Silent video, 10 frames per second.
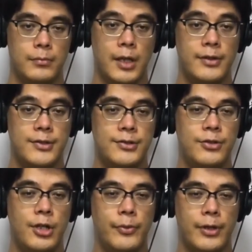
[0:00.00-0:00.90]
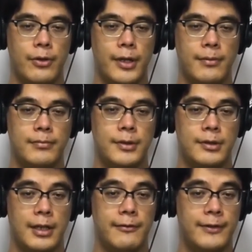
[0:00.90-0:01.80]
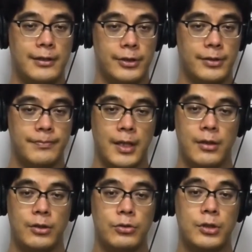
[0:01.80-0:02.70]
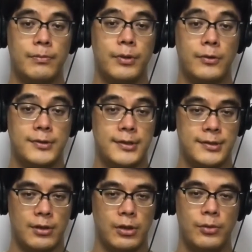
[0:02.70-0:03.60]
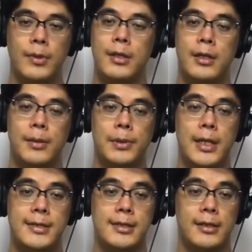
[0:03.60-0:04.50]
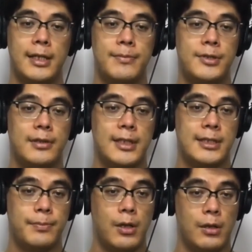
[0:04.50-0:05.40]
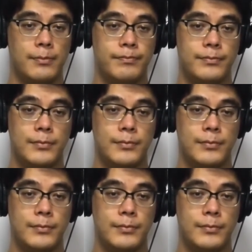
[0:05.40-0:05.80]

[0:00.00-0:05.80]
On the studio recording, Don Felder, who composed the solo, plays a Gibson Les Paul.